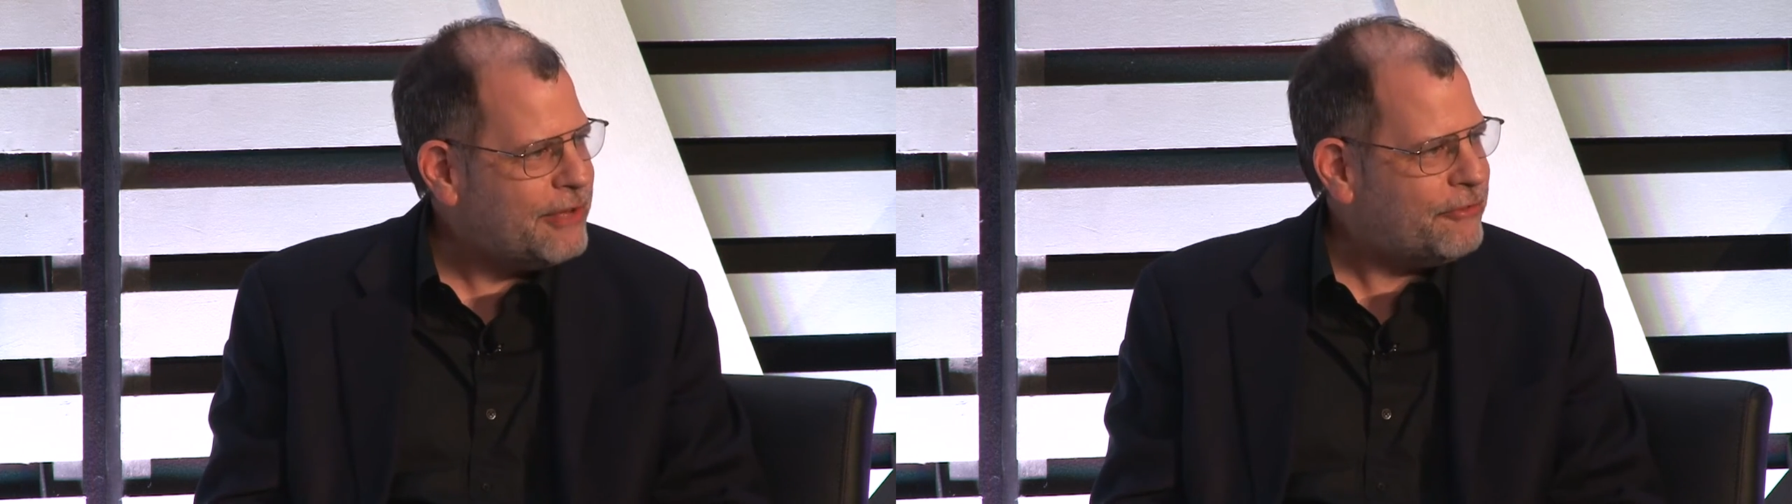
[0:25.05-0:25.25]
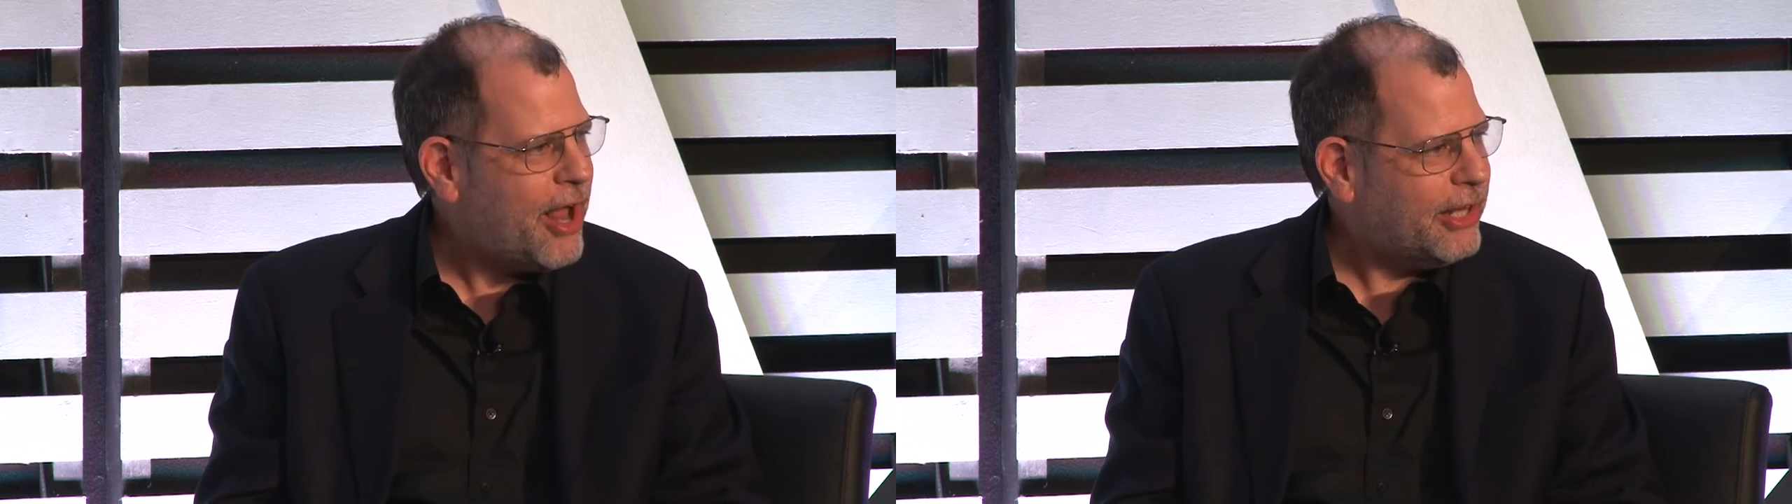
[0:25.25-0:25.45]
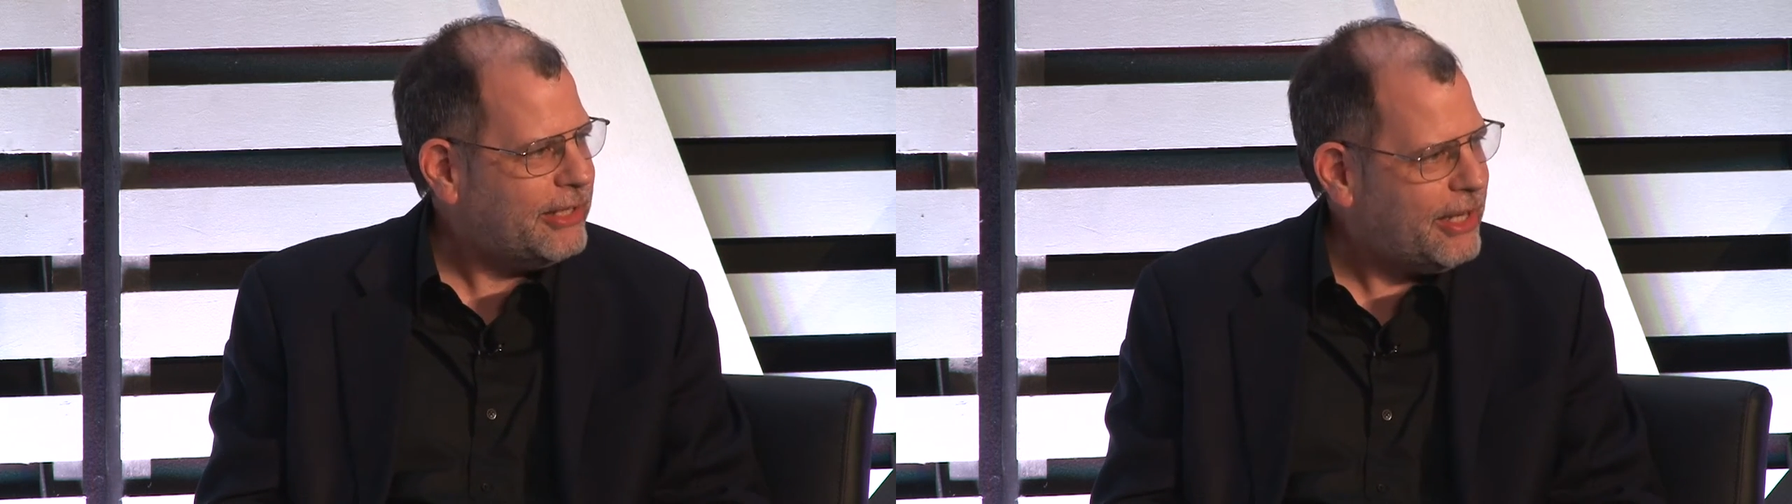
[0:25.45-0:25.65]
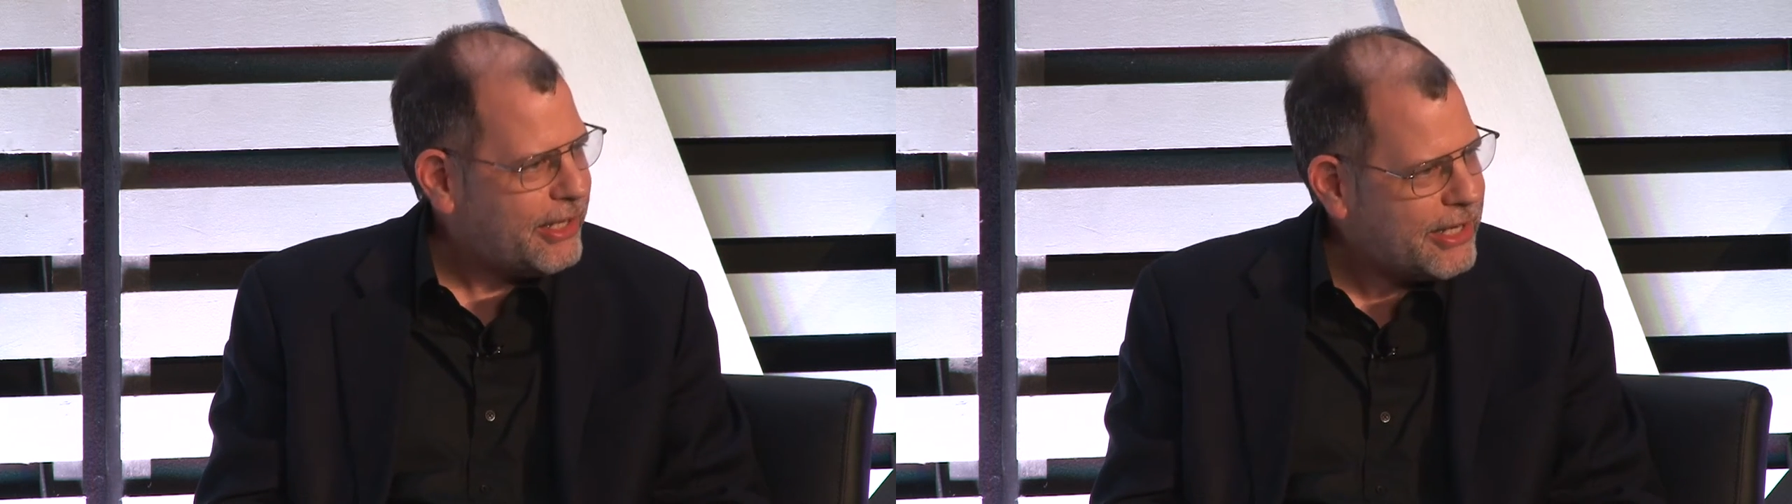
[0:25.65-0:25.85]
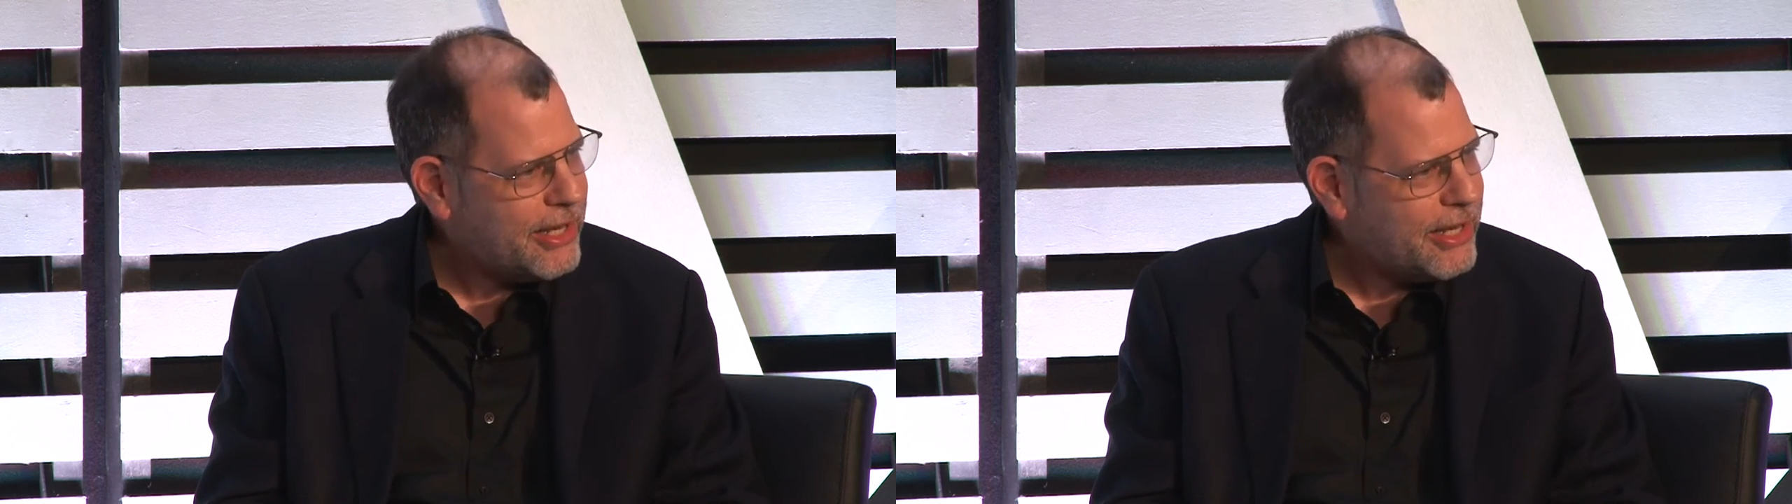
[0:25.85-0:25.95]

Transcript: of volatility.